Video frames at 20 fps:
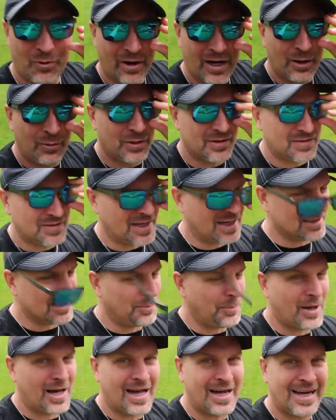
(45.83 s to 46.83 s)
Greg Wittstock,
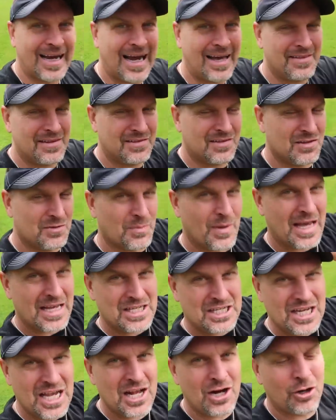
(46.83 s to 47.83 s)
the Pond Guy. This is my
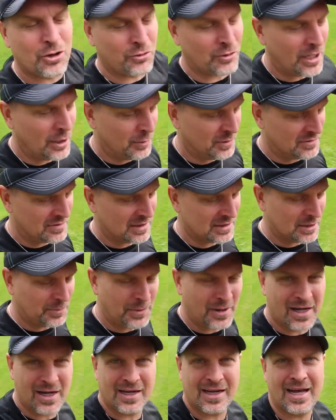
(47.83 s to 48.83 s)
channel, Greg Wittstock, the
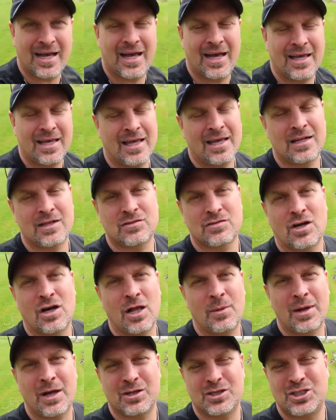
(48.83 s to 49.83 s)
Pond Guy, and it's
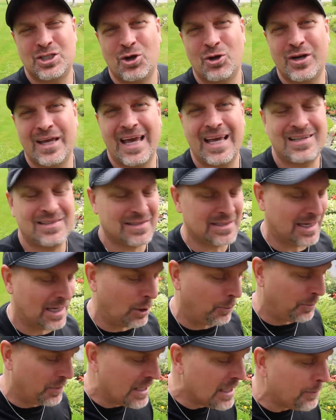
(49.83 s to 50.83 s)
all about showcasing
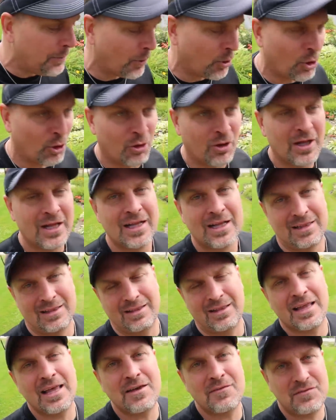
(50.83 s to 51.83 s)
how people
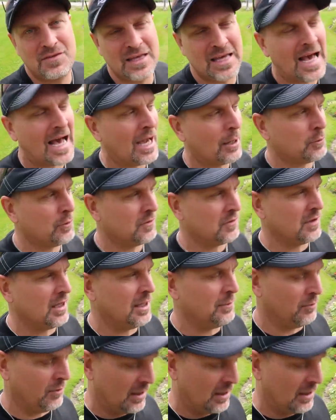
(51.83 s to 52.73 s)
live the aquascape